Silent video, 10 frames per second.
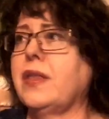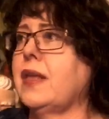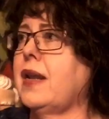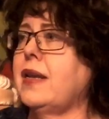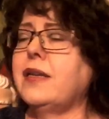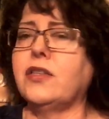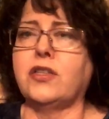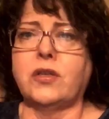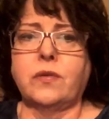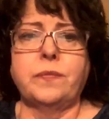that I need to
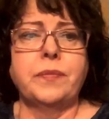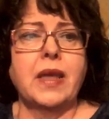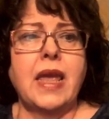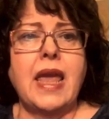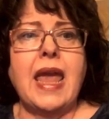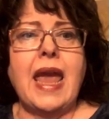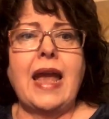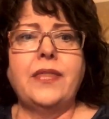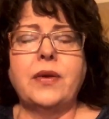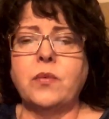do.
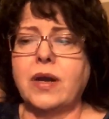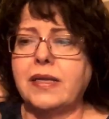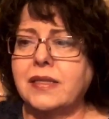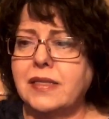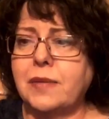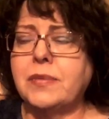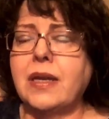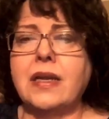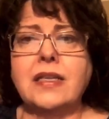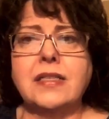And then when I step
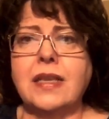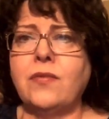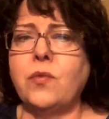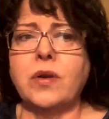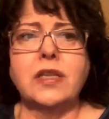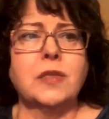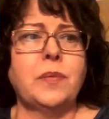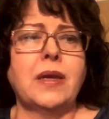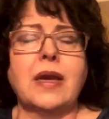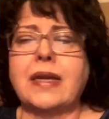down, even when I
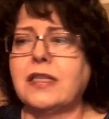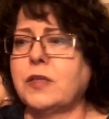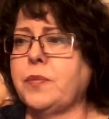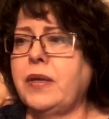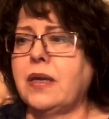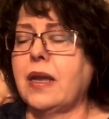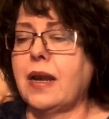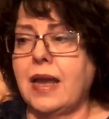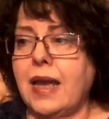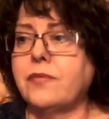speak, I can speak, and
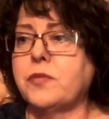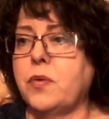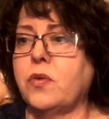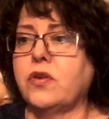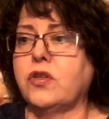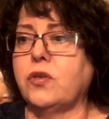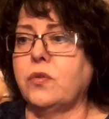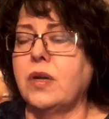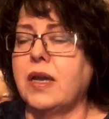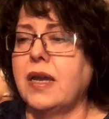I have spoken to
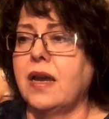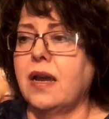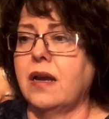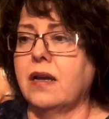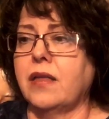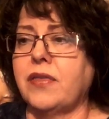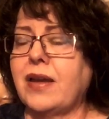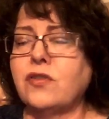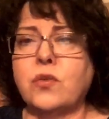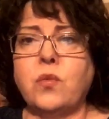
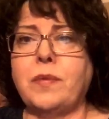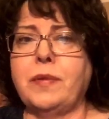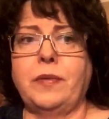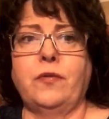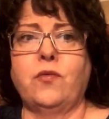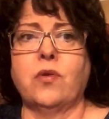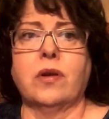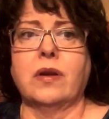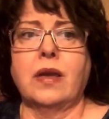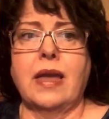1,000 women before
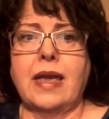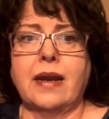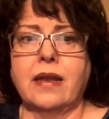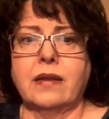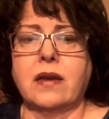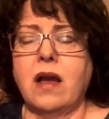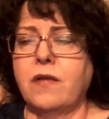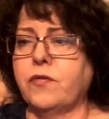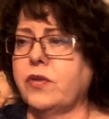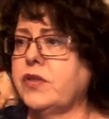and at a
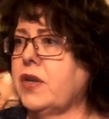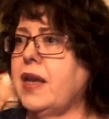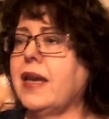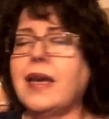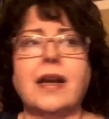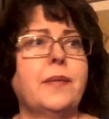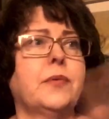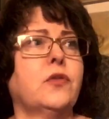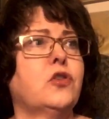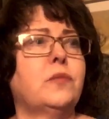conference, and I can get up
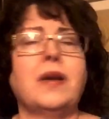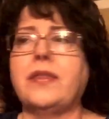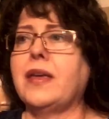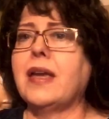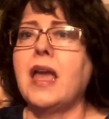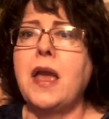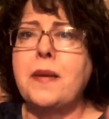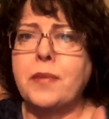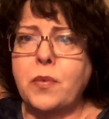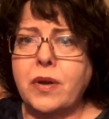there and do my thing.
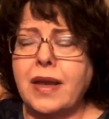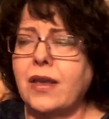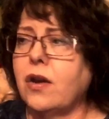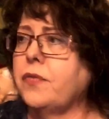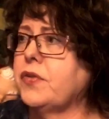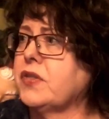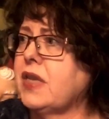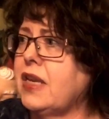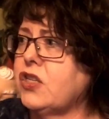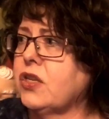But when I get off the
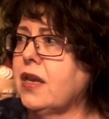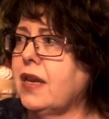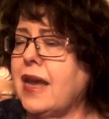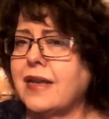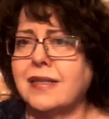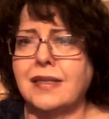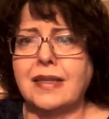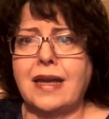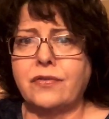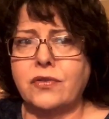stage and I exit
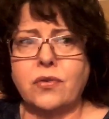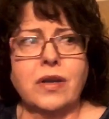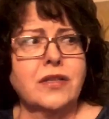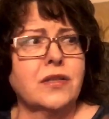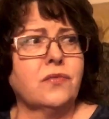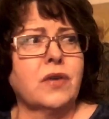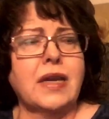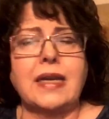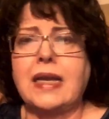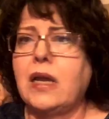left or exit
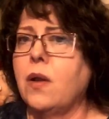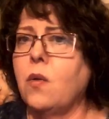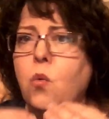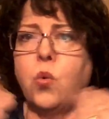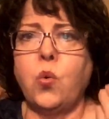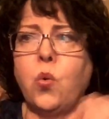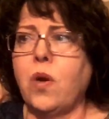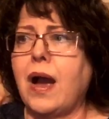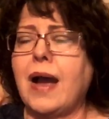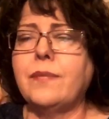right,
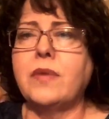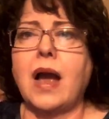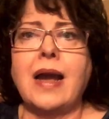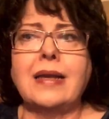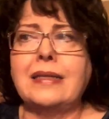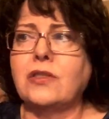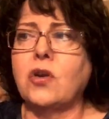I'm like,